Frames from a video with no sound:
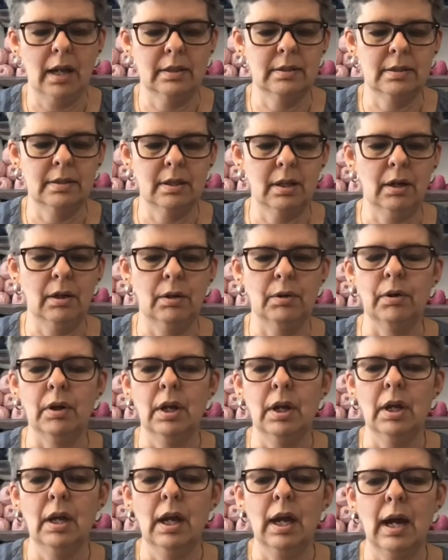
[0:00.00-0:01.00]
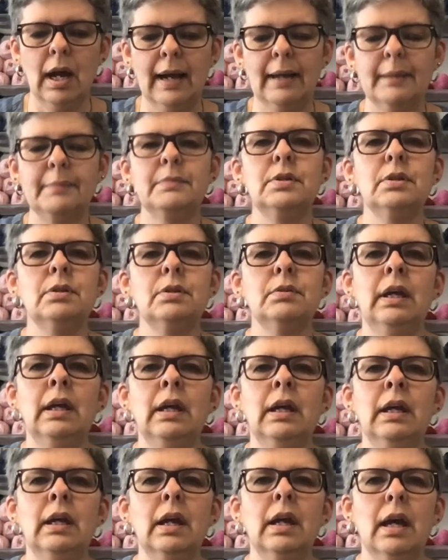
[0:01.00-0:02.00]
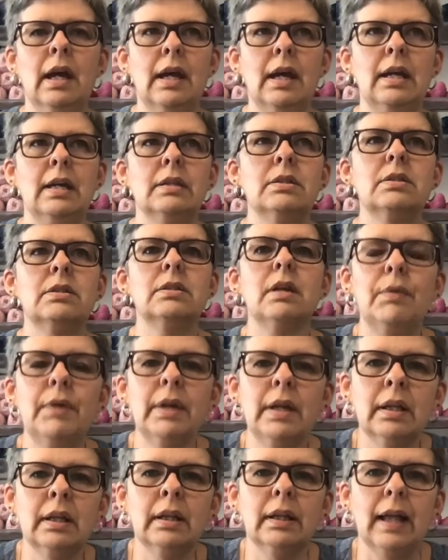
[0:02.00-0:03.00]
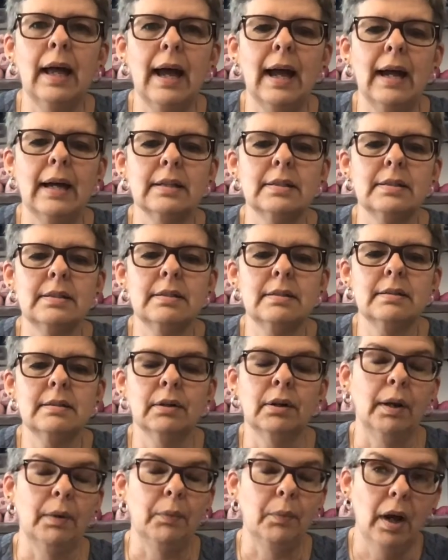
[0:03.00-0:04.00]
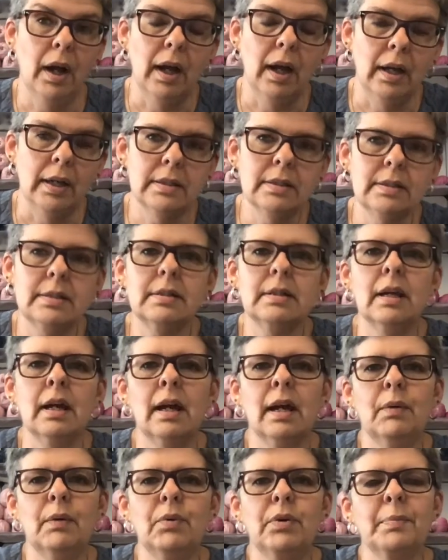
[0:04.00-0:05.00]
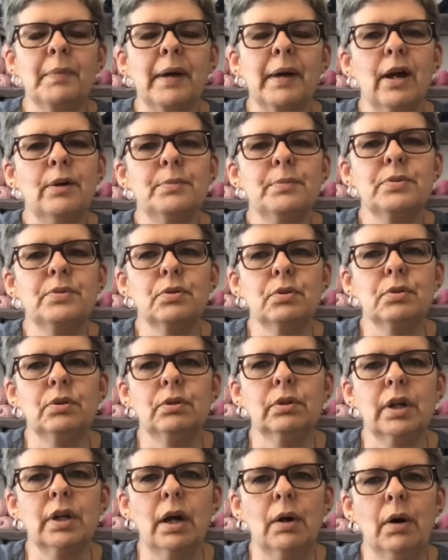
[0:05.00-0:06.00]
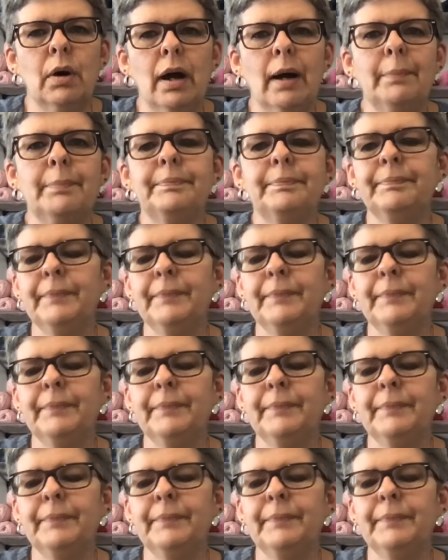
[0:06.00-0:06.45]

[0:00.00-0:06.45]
So I'm doing a sewing class, or I was, with my homeschool co-op.